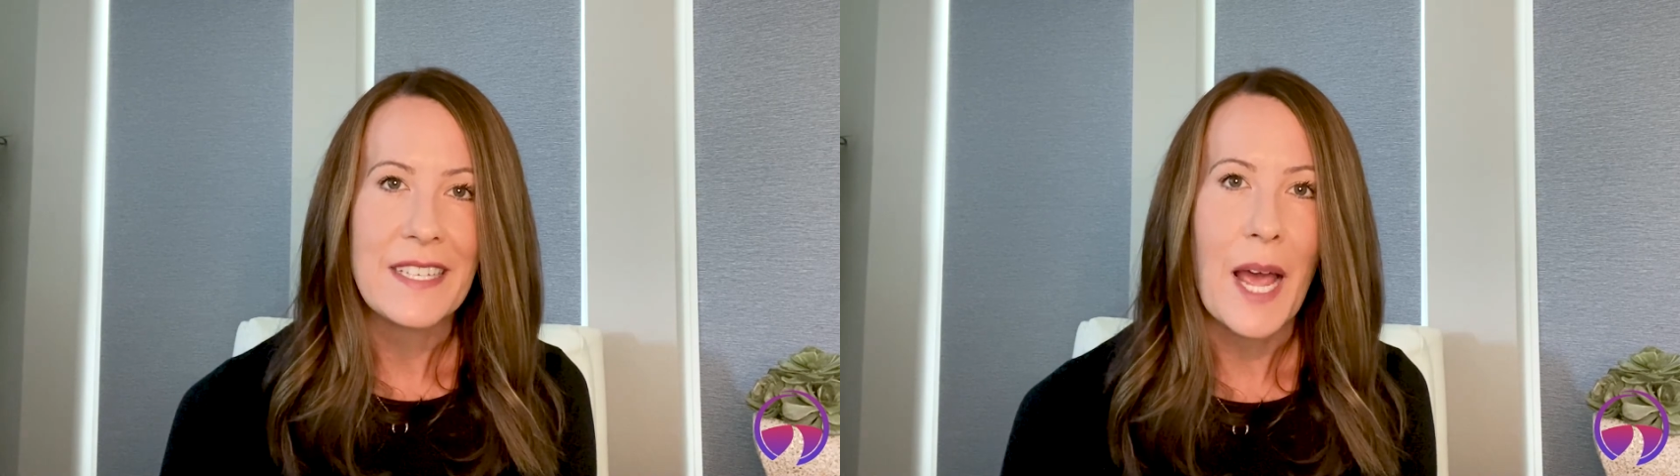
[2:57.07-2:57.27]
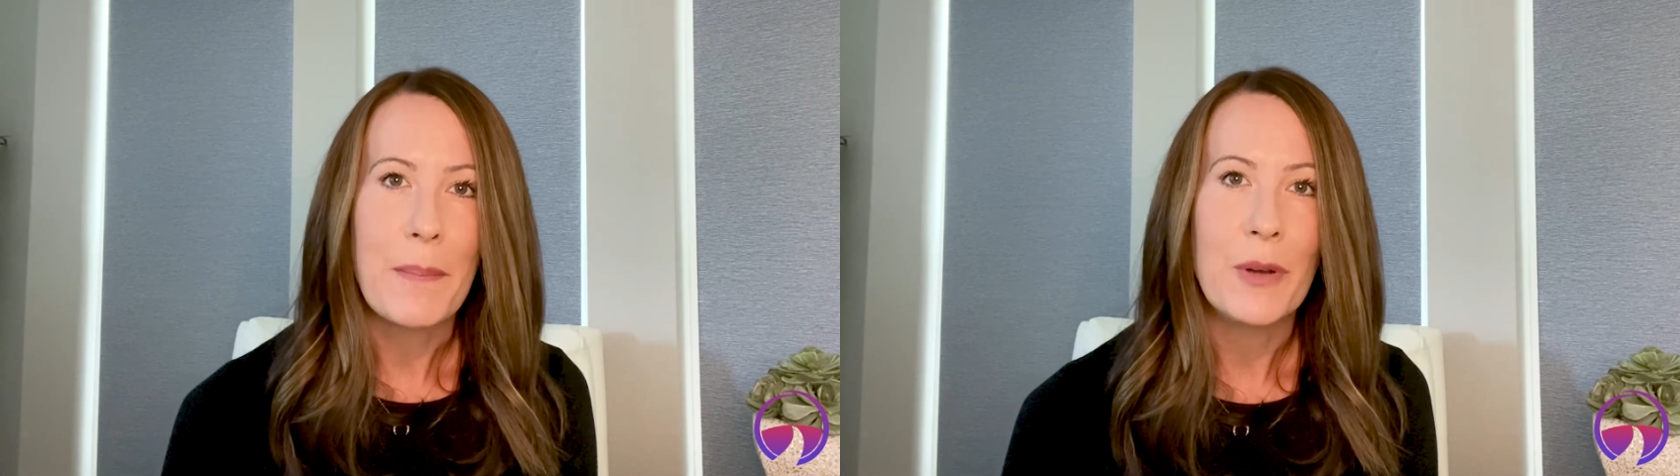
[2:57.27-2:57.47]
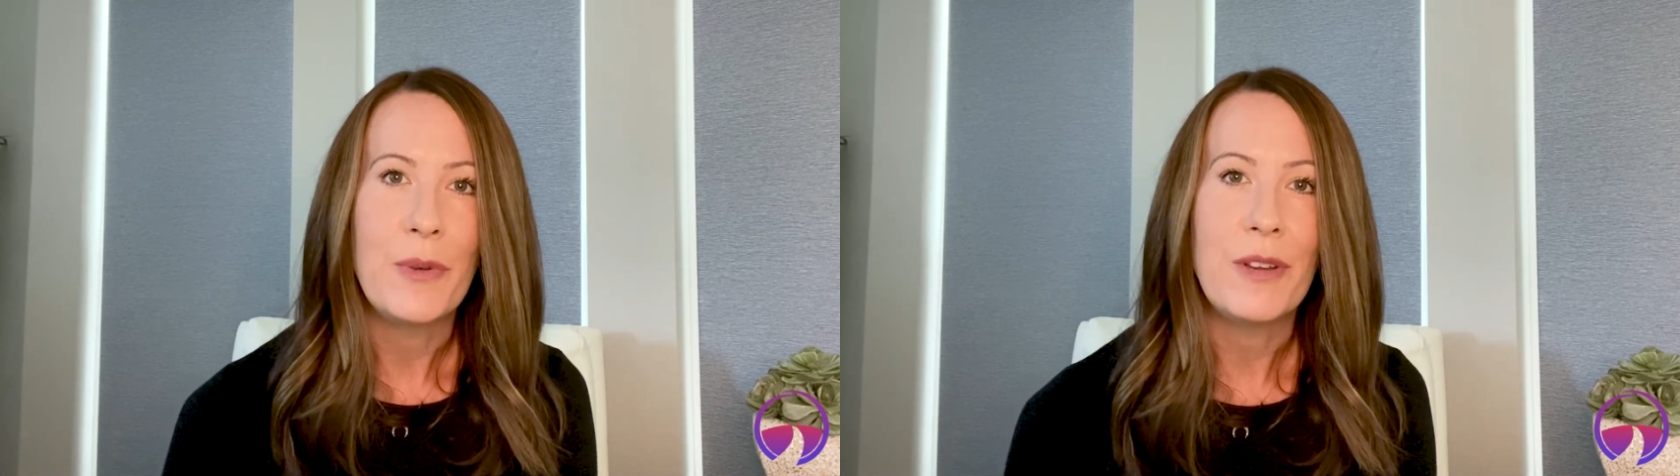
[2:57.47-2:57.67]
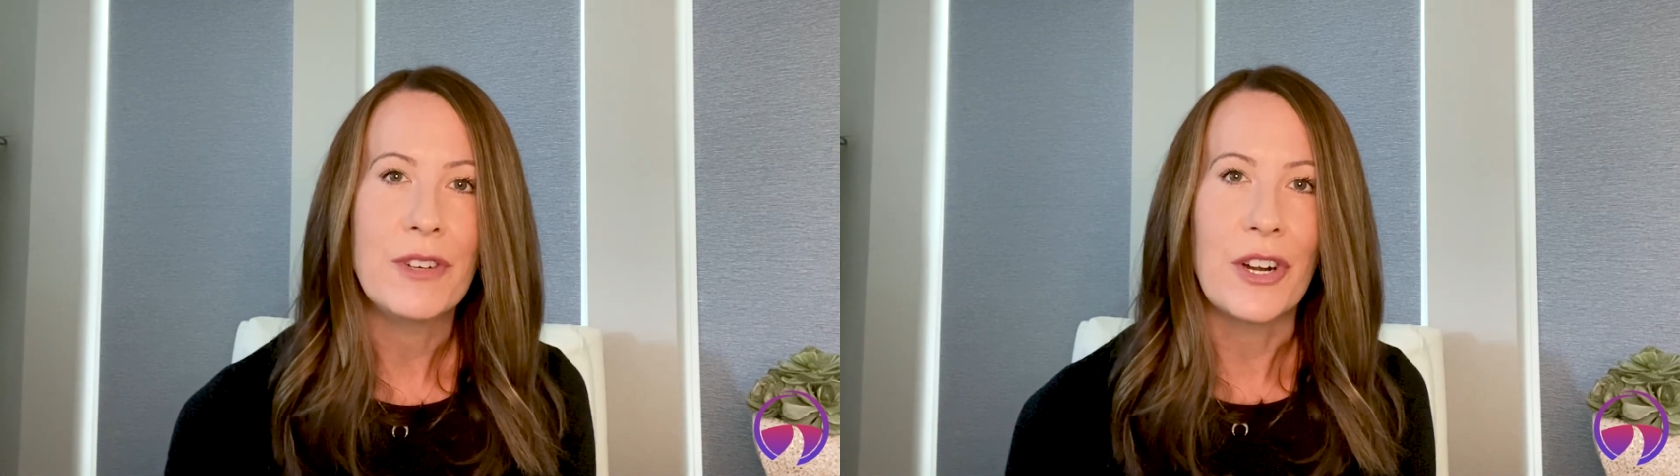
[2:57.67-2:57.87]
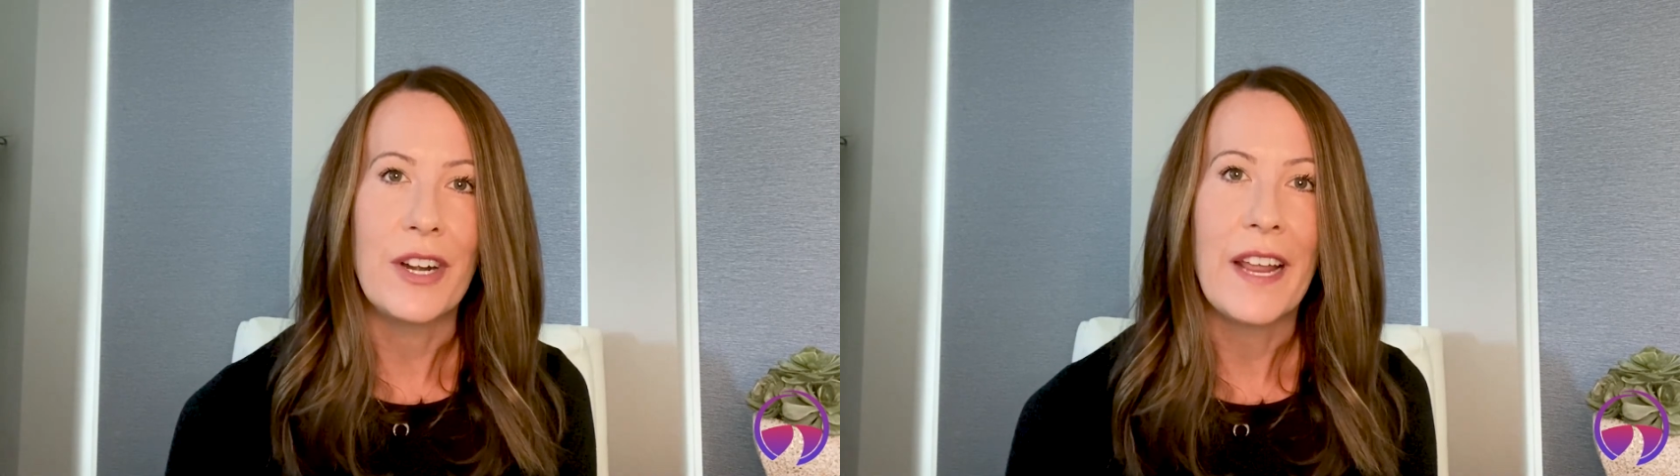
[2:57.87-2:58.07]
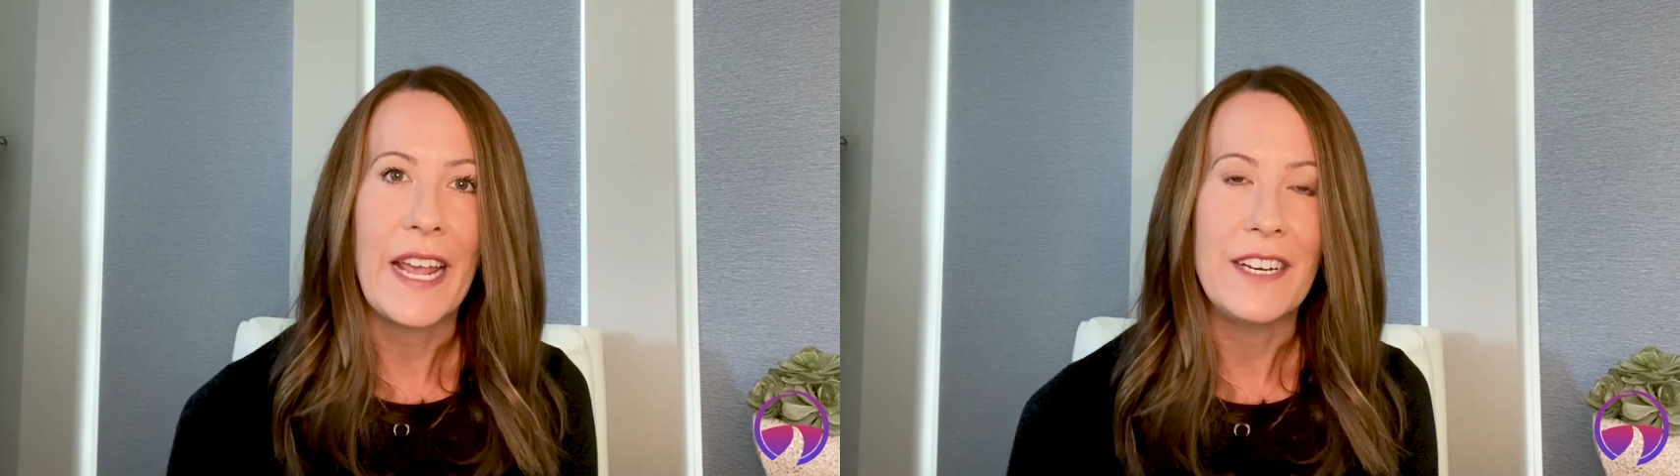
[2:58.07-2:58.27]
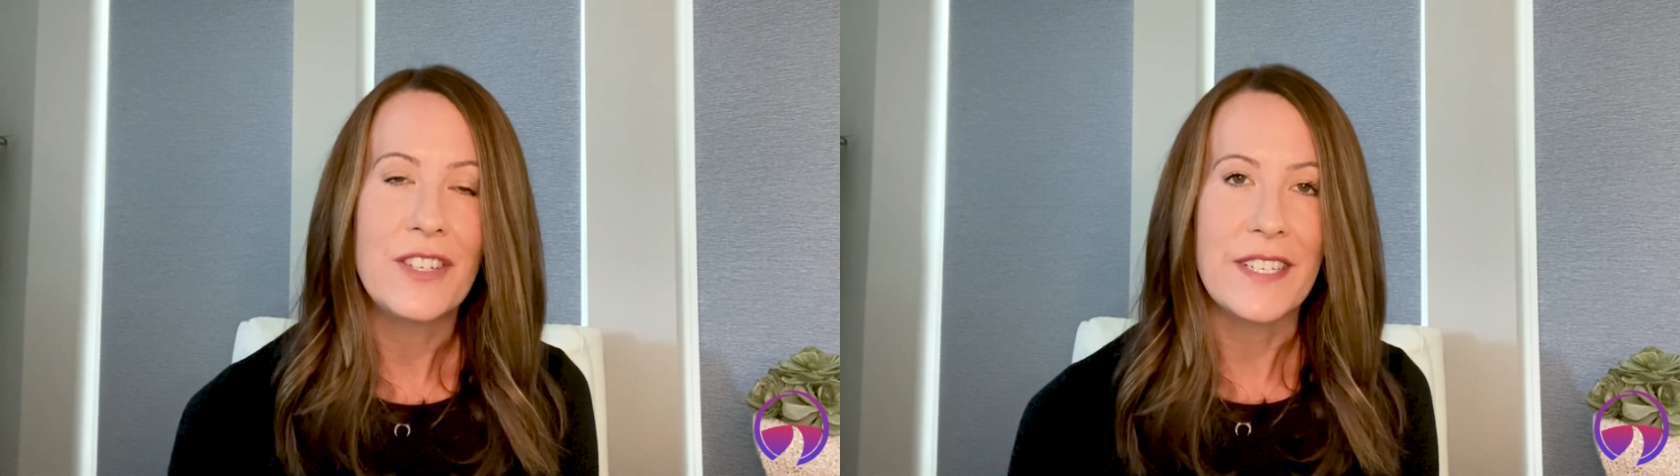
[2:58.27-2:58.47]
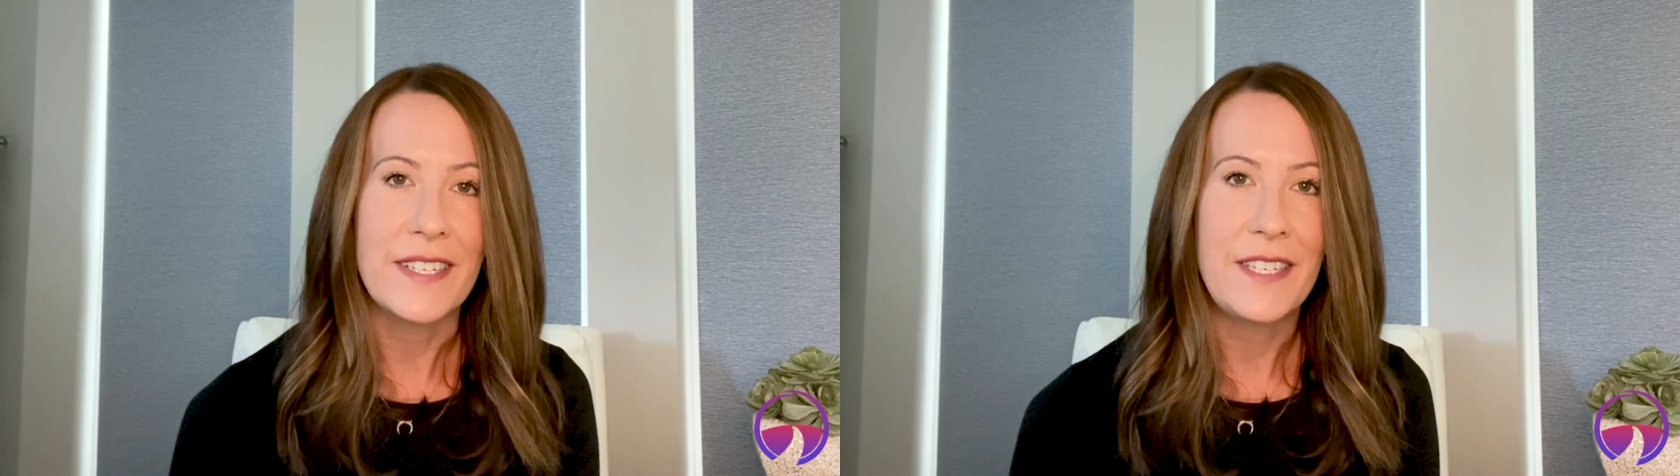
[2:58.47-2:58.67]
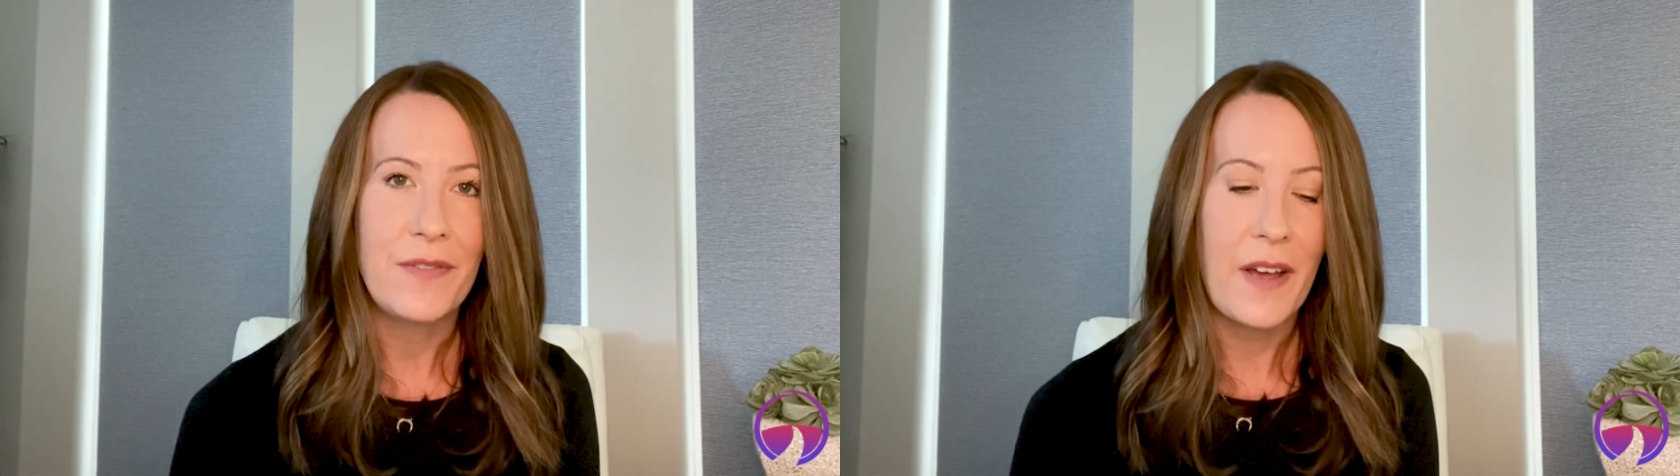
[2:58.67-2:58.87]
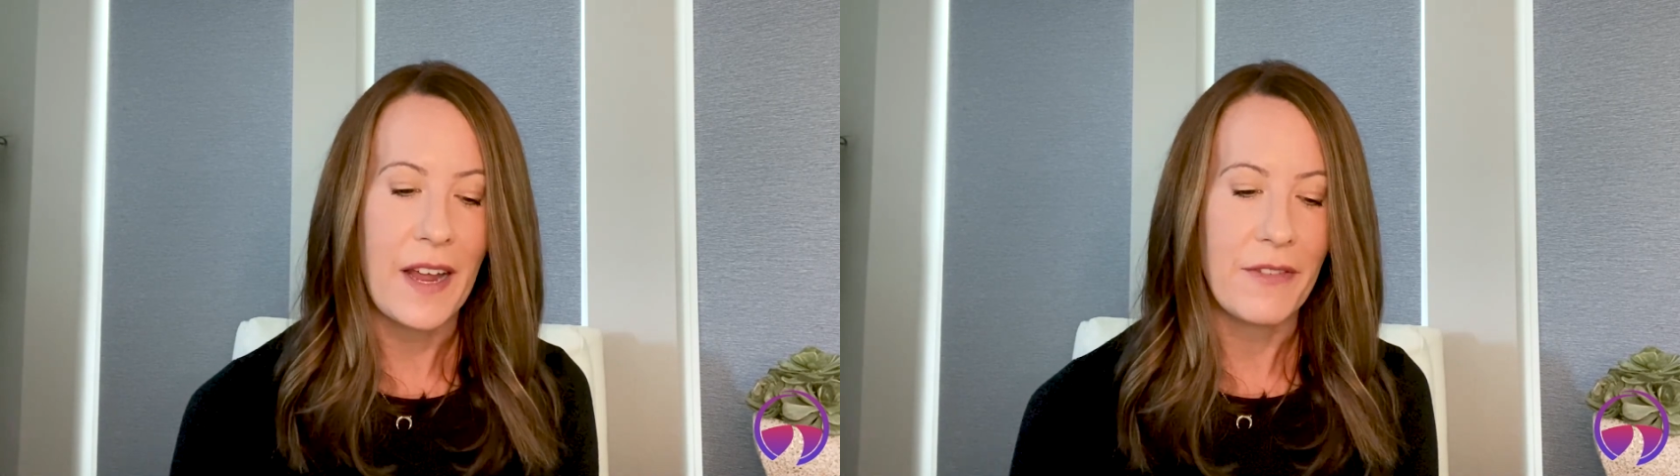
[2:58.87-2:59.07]
happen when you turn age
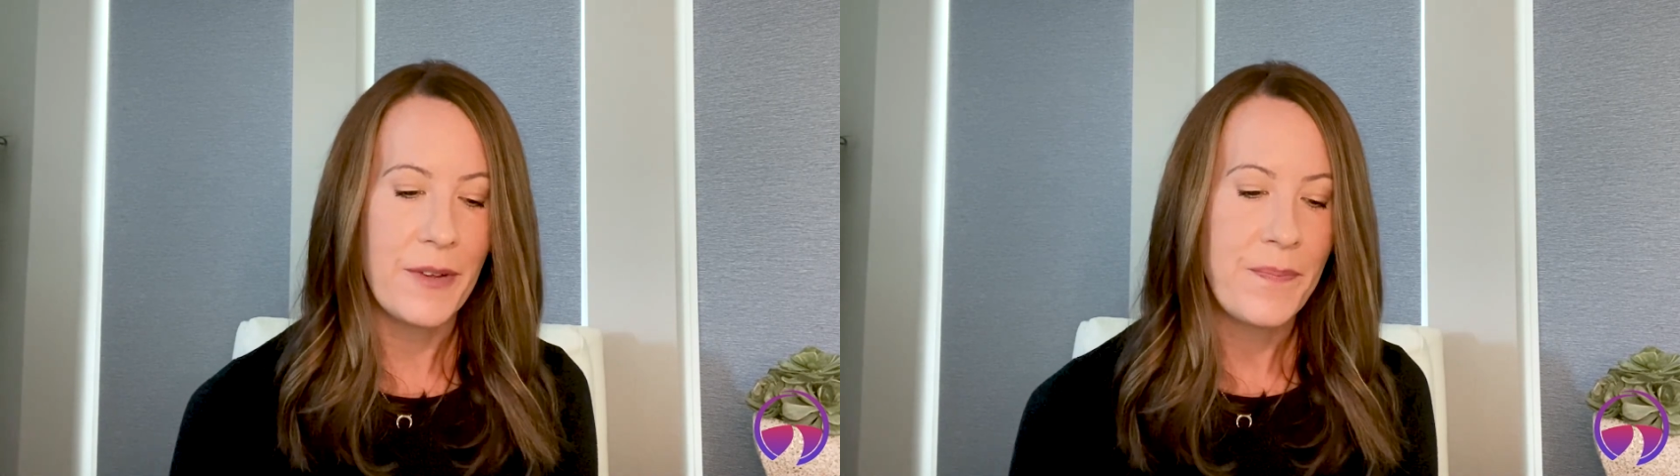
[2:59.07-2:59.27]
65.